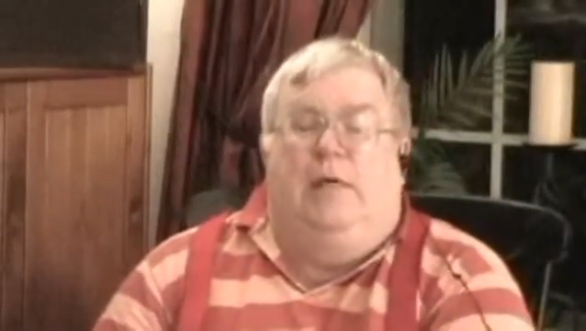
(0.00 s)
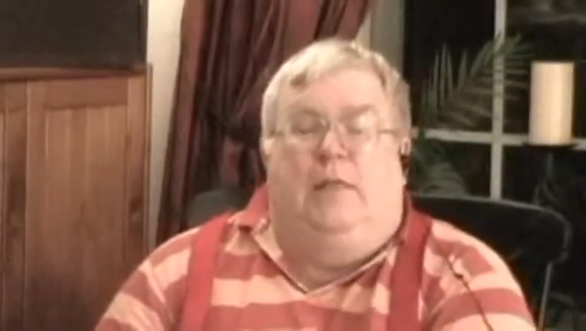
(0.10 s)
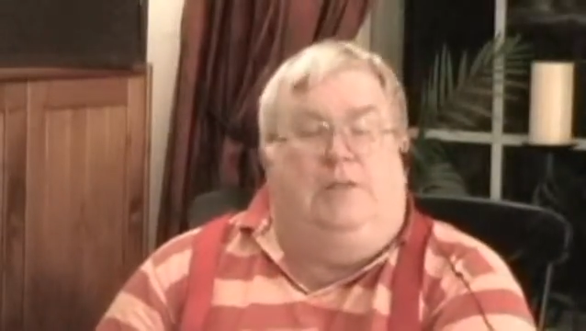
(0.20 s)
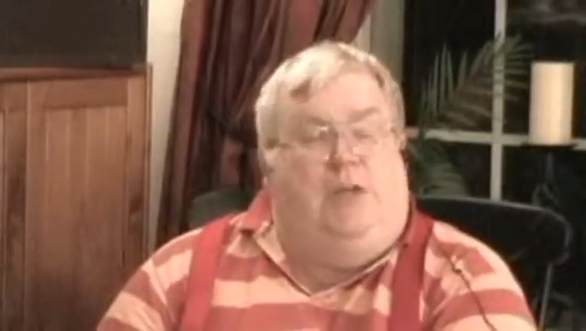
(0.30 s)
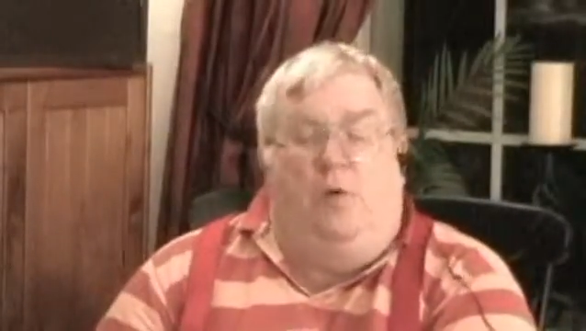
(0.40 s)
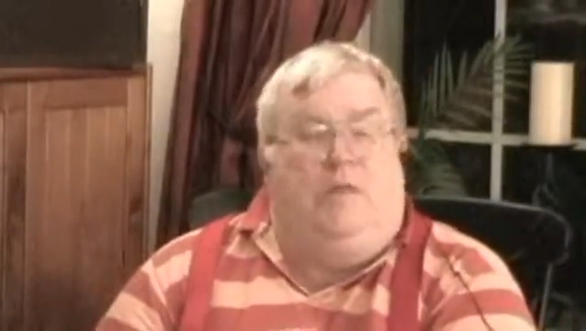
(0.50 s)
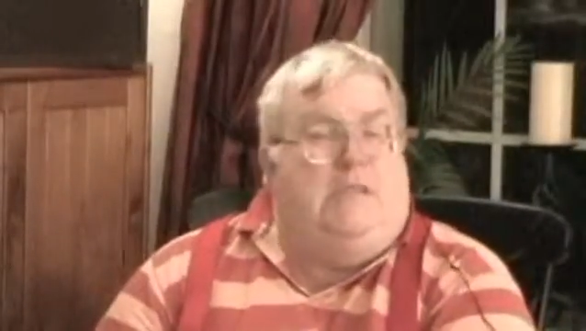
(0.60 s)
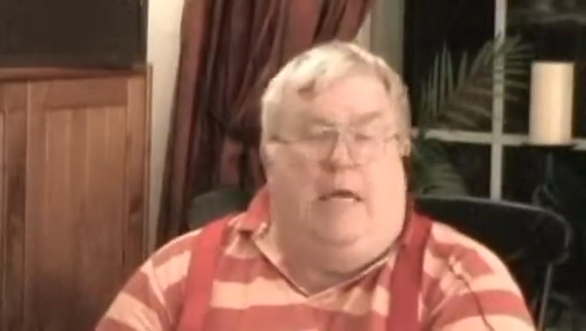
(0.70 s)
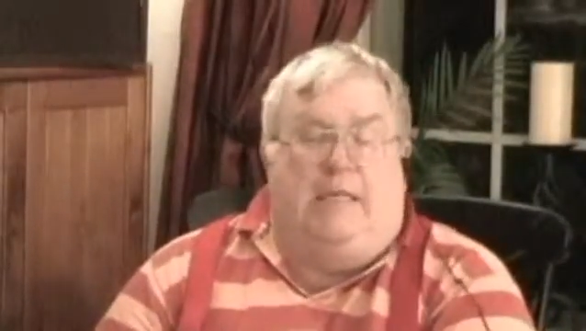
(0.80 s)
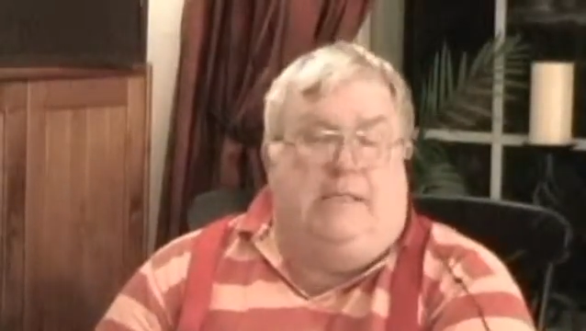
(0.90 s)
the show
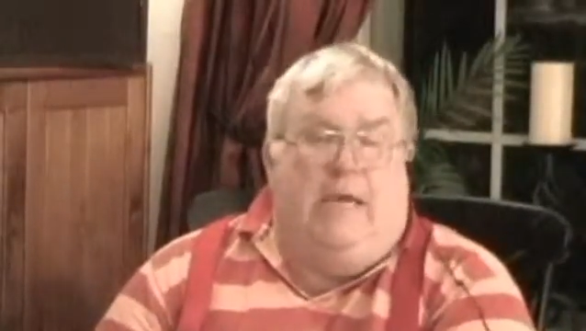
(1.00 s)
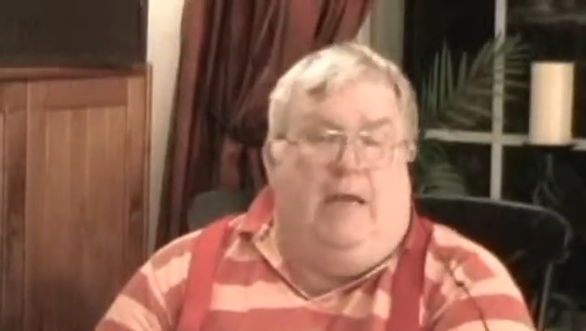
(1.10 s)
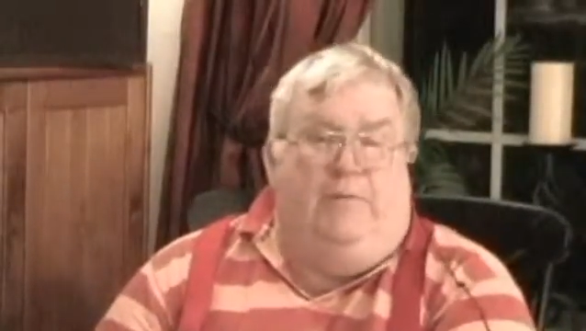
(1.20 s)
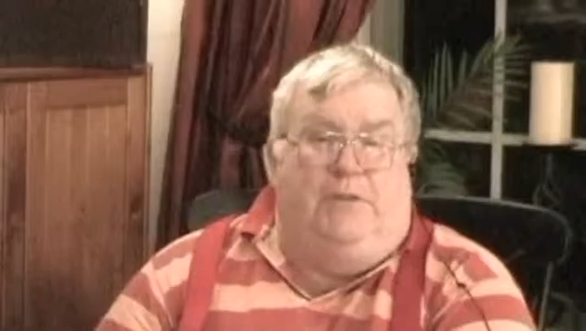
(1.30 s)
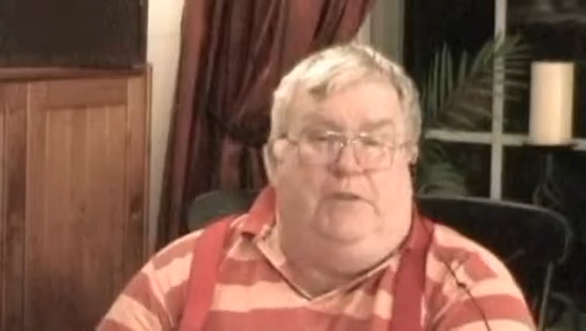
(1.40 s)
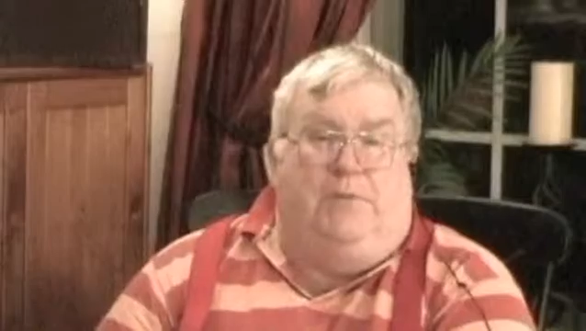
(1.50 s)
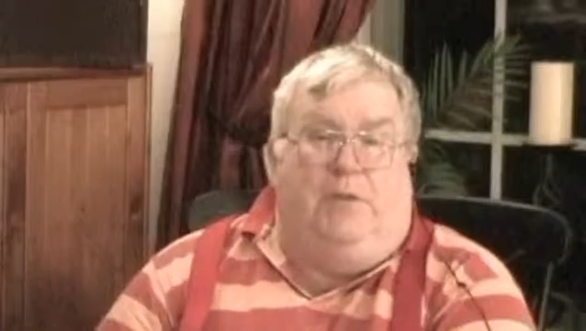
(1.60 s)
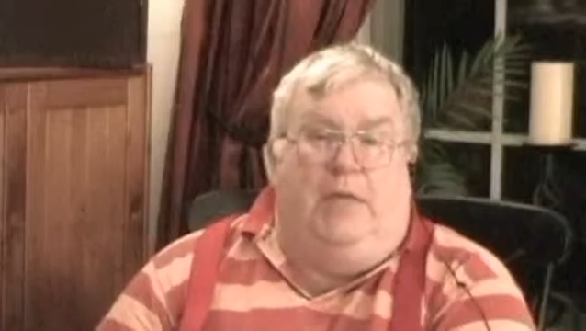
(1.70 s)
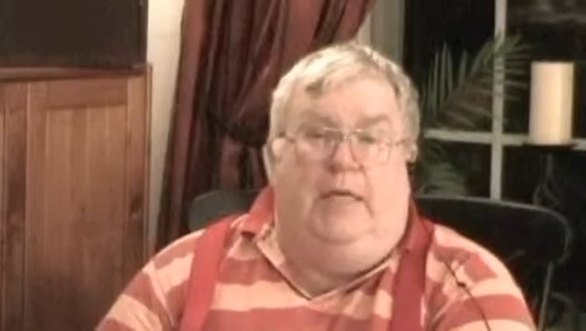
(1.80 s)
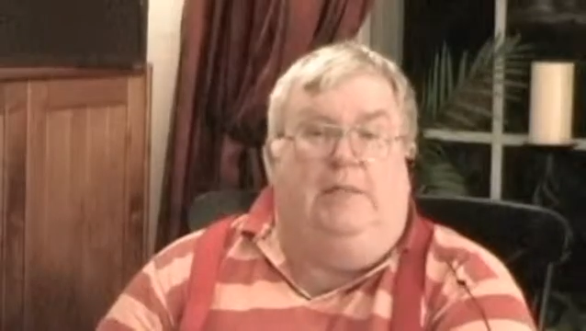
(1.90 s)
is not salvageable,